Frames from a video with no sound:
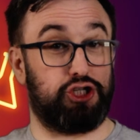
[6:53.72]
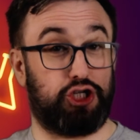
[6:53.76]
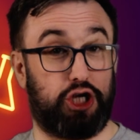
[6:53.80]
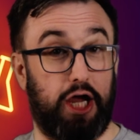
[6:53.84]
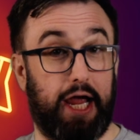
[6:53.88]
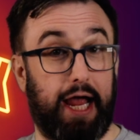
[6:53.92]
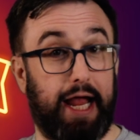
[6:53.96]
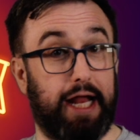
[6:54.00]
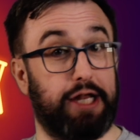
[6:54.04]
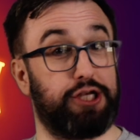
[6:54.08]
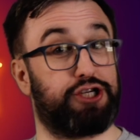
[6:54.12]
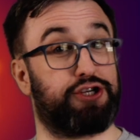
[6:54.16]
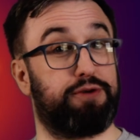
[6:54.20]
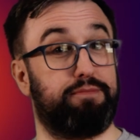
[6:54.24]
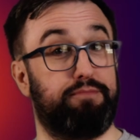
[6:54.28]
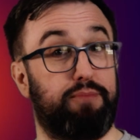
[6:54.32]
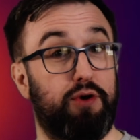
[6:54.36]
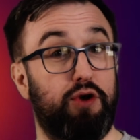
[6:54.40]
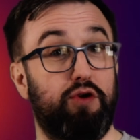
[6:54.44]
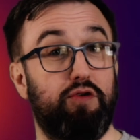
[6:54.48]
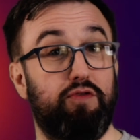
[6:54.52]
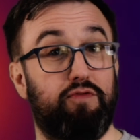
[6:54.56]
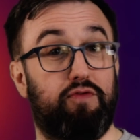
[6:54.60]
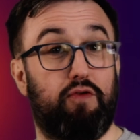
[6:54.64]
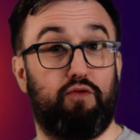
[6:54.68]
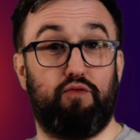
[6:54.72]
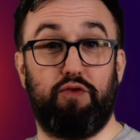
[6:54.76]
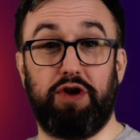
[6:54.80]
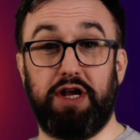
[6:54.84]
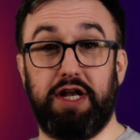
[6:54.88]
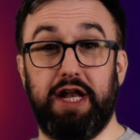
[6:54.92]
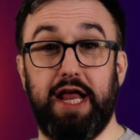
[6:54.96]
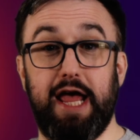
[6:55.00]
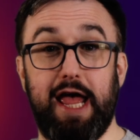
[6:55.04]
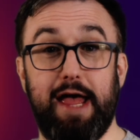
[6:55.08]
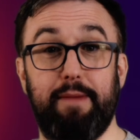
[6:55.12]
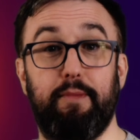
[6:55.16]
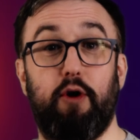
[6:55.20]
change, move,
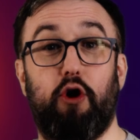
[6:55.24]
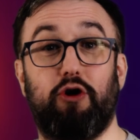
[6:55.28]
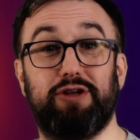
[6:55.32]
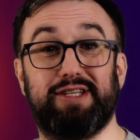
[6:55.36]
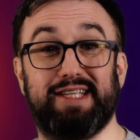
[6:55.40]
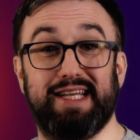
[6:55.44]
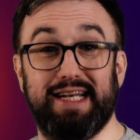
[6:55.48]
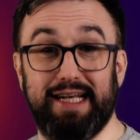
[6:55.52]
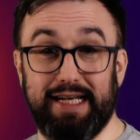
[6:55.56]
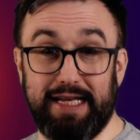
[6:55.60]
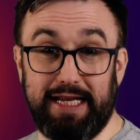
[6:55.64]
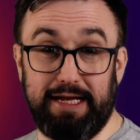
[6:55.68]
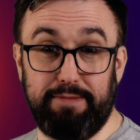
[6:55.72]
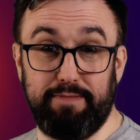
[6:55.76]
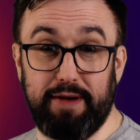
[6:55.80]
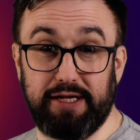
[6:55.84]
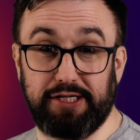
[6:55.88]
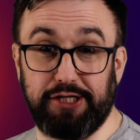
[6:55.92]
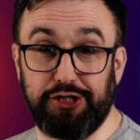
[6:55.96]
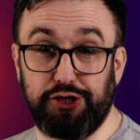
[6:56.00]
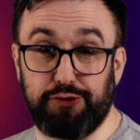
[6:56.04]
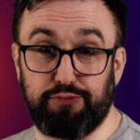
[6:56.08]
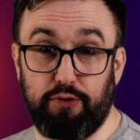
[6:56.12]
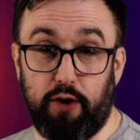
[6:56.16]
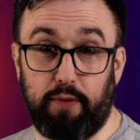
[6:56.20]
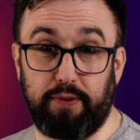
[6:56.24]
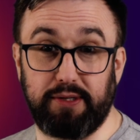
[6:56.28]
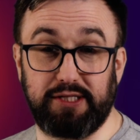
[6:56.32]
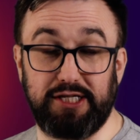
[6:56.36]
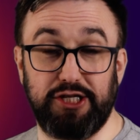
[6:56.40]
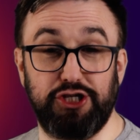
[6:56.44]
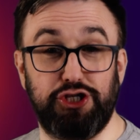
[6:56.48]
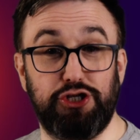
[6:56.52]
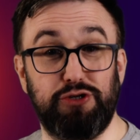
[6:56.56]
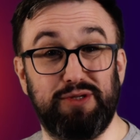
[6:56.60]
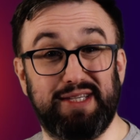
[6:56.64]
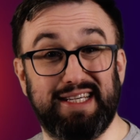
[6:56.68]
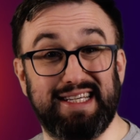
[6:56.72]
rename, or delete message
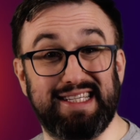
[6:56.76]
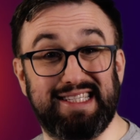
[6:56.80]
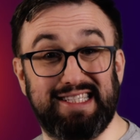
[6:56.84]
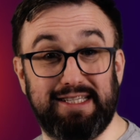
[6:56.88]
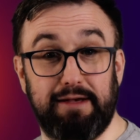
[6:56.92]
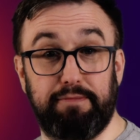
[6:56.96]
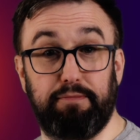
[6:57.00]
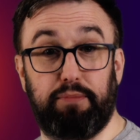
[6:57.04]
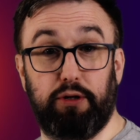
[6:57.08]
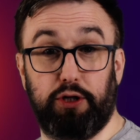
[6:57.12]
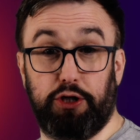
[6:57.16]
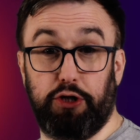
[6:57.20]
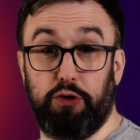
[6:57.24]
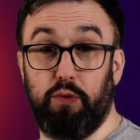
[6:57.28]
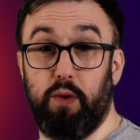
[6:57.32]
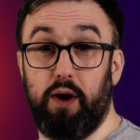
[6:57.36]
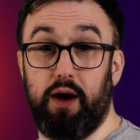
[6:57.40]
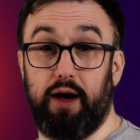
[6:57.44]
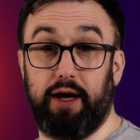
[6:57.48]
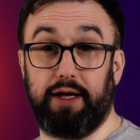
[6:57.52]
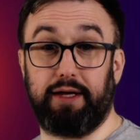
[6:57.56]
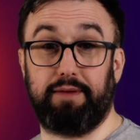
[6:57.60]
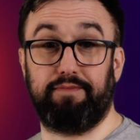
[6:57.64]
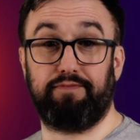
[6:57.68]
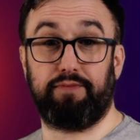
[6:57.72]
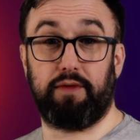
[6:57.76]
properties using a simple UI.